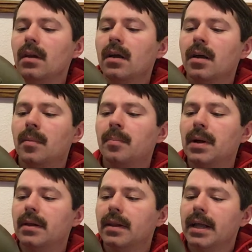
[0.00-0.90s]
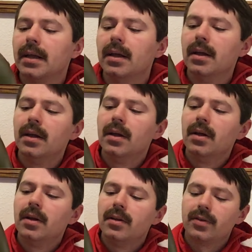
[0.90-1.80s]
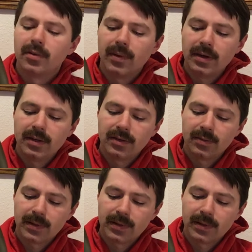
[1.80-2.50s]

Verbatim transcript: Um, but like, so the Russians